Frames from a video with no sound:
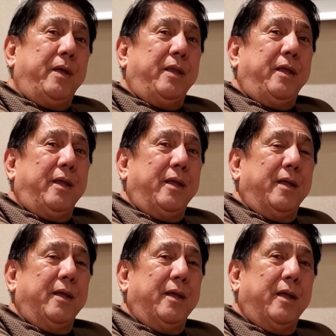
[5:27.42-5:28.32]
Mini
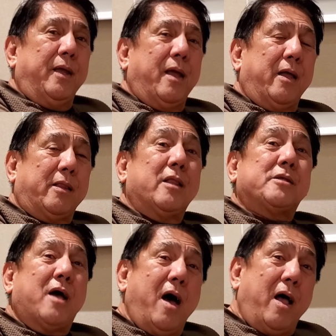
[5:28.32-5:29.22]
at
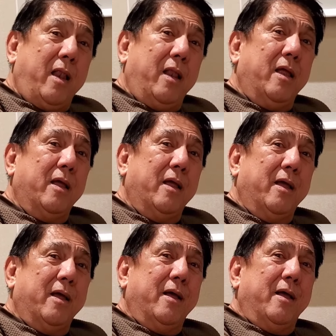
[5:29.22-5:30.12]
LaSalle.
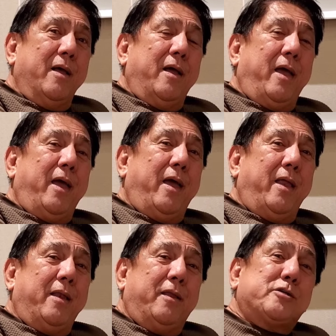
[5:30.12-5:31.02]

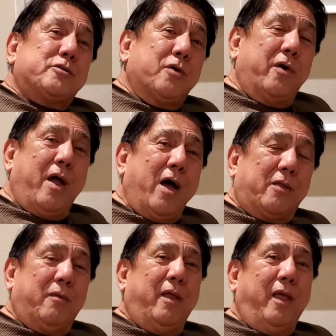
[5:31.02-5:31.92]
And the story
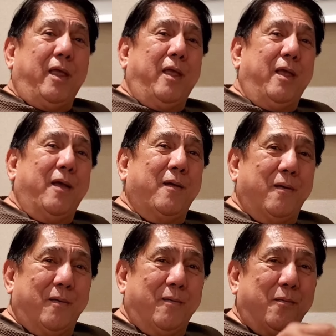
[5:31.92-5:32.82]
actually,
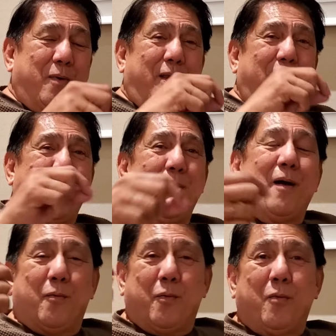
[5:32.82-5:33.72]
when
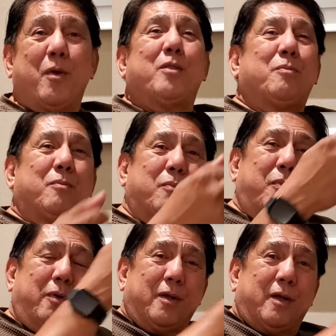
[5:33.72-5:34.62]
uh, we went
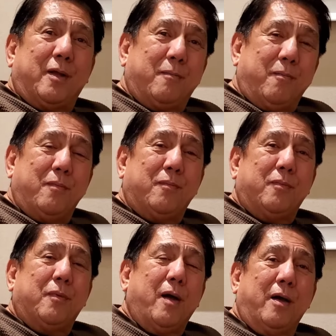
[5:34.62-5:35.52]
for the
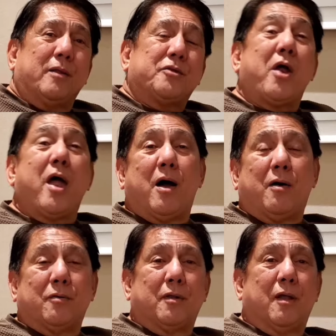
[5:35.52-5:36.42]
uh,
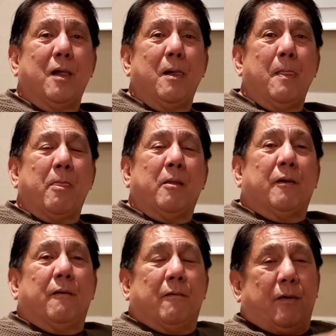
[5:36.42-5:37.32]
tryout
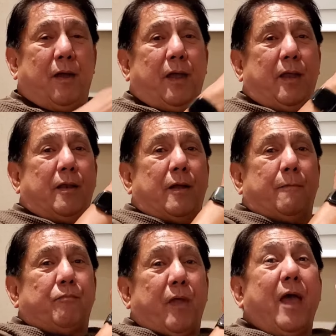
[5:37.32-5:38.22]
in
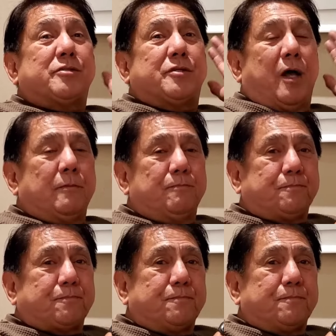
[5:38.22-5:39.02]
um, EDSA,